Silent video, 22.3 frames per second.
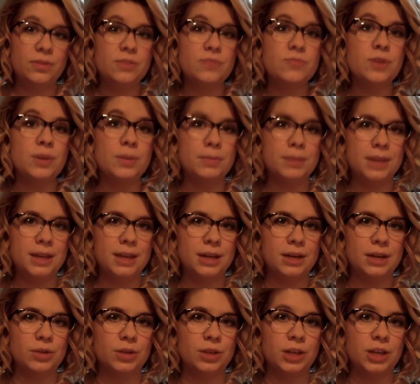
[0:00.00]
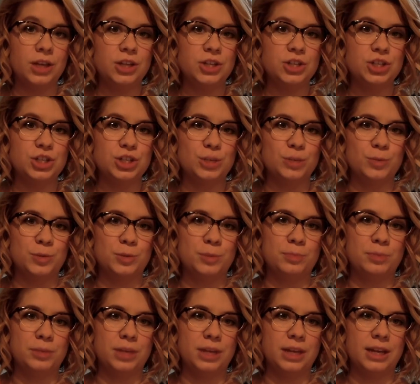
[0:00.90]
from being in a relationship with
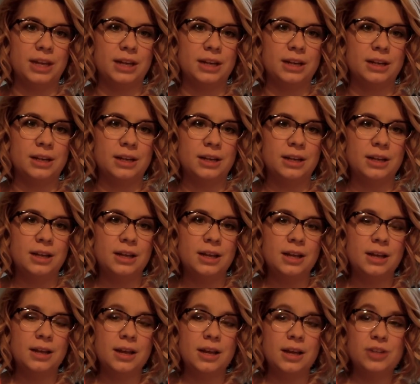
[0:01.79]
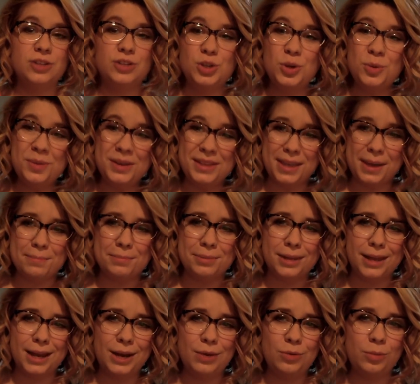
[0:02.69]
Blade, assuming that
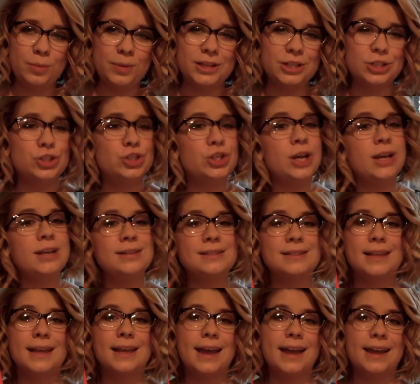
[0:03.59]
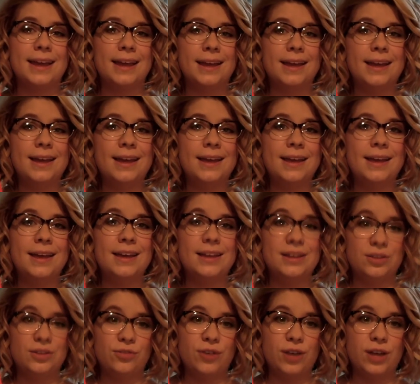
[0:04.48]
Blade will be just like
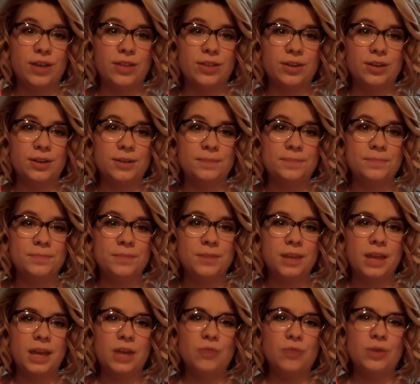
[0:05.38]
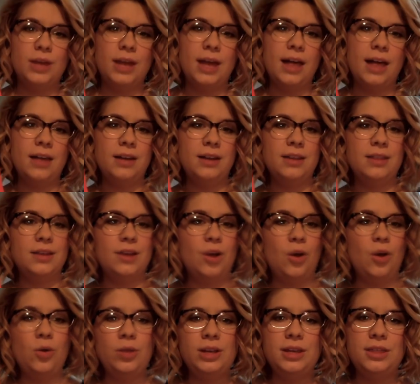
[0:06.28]
his father. In reality, the
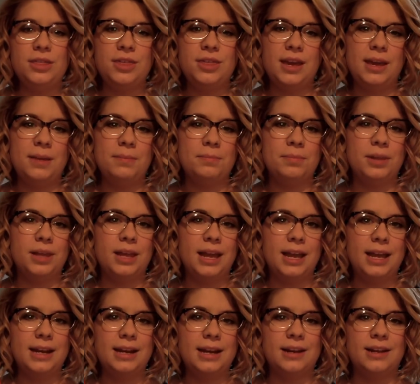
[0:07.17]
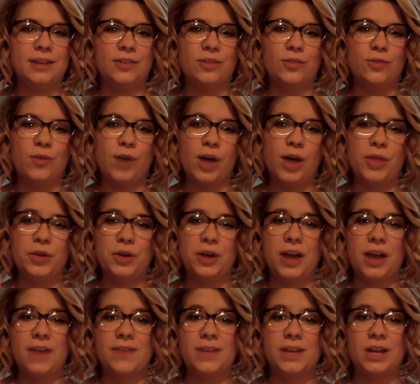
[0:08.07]
only thing Blade and his father
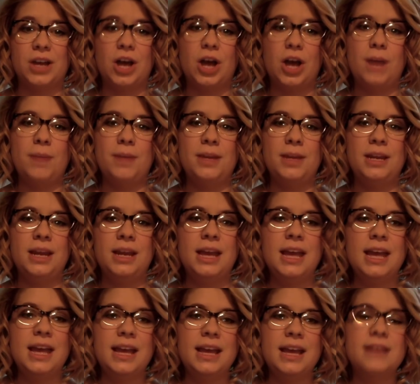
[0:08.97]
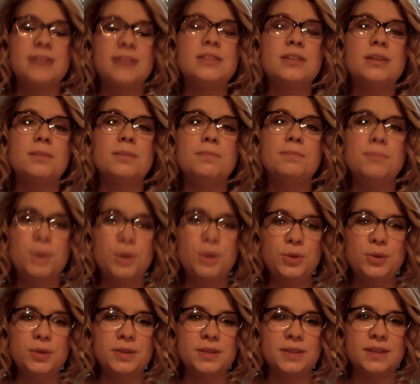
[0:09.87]
have in common is the
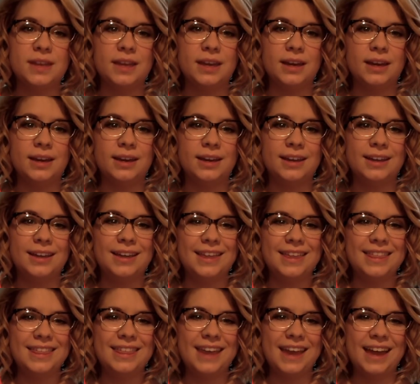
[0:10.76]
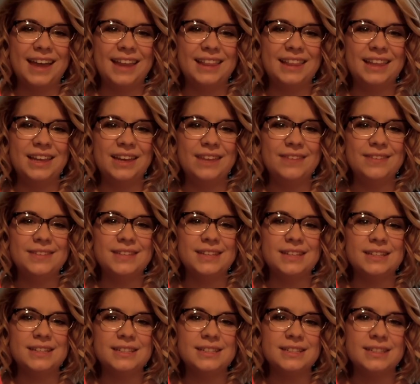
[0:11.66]
music that lives
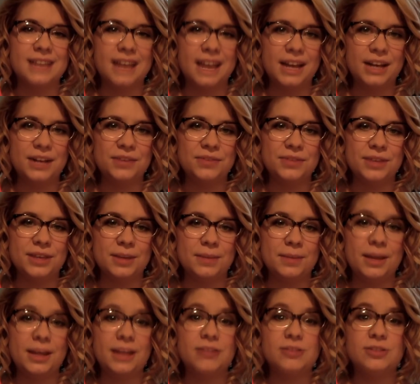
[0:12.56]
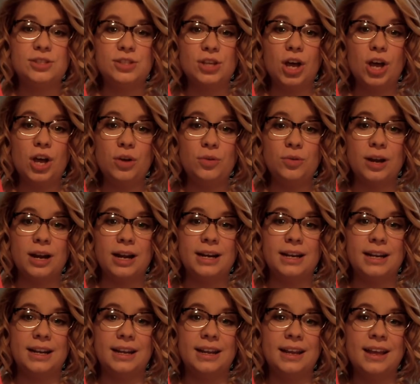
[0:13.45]
inside of them. And
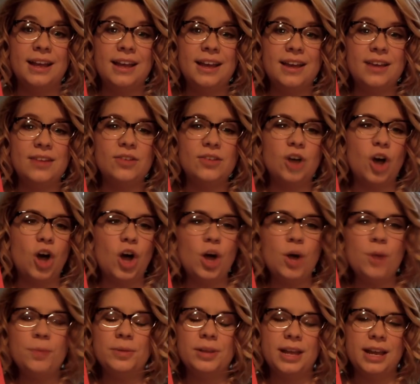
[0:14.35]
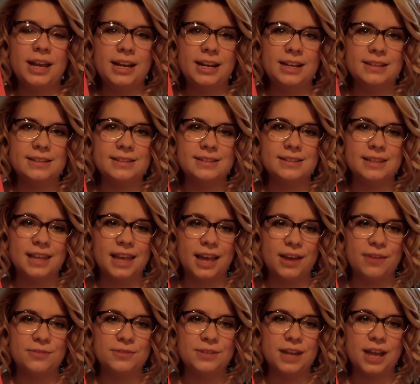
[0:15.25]
songwriting is all Blade has
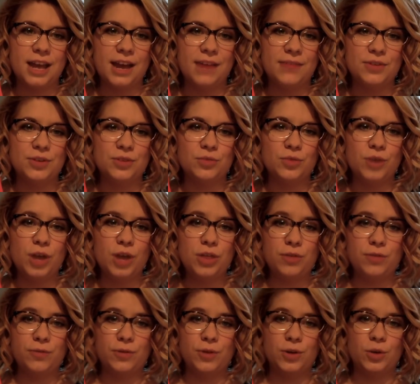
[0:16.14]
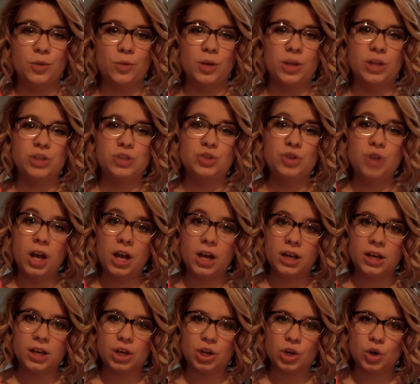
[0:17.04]
left after Rutherford, while
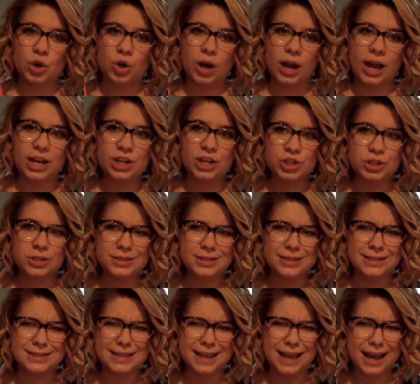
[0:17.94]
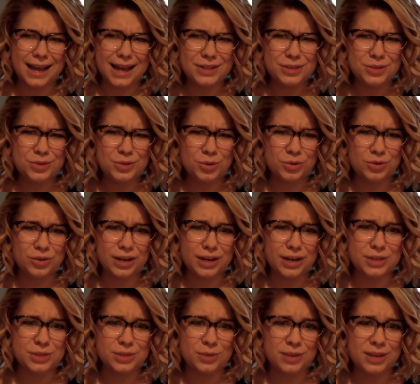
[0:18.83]
drunk, crashes his high school
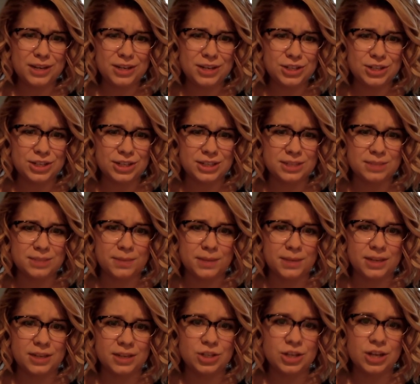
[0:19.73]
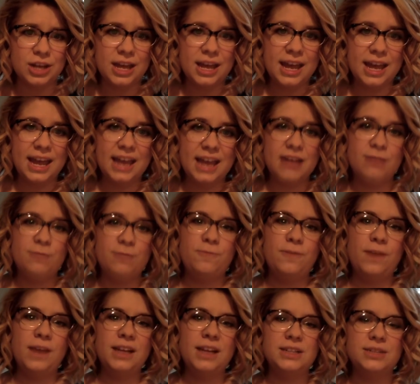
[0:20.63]
graduation speech and
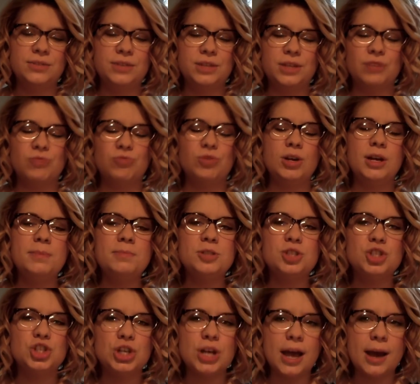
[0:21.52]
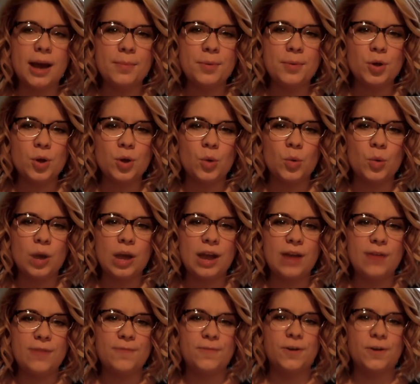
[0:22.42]
effectively rips Chapel
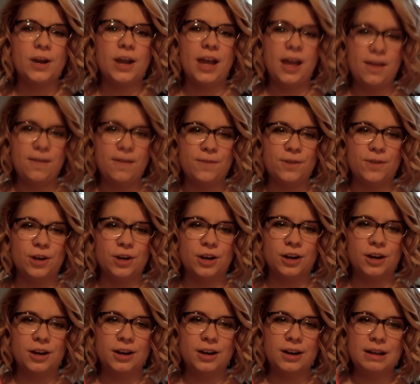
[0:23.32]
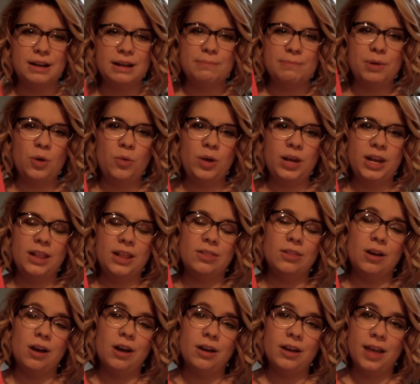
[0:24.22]
away forever. But when a
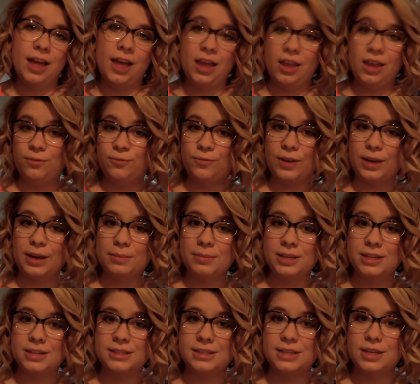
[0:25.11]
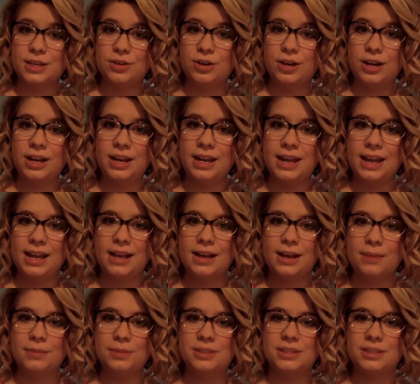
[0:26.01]
long held family secret
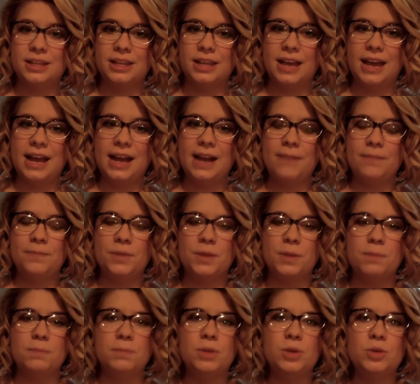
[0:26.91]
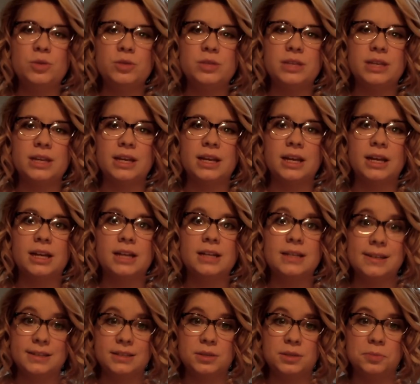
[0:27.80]
comes to light, the music
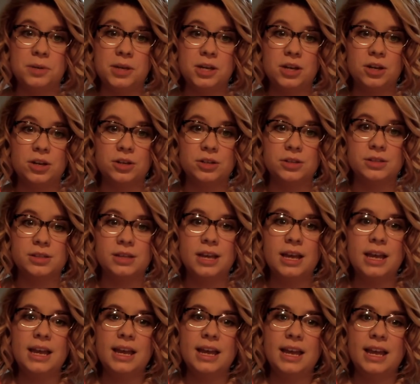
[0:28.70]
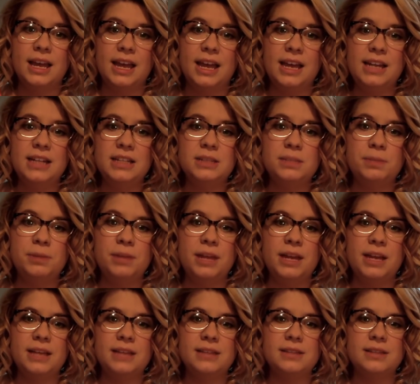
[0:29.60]
disappears. In its
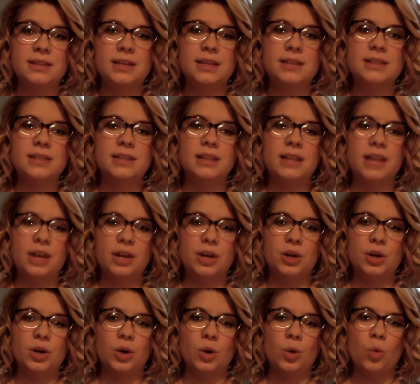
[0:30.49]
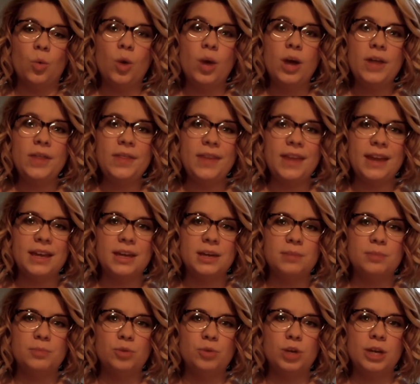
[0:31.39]
place is a letter, one that
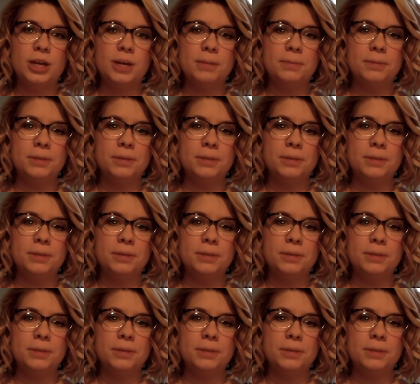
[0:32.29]
could bring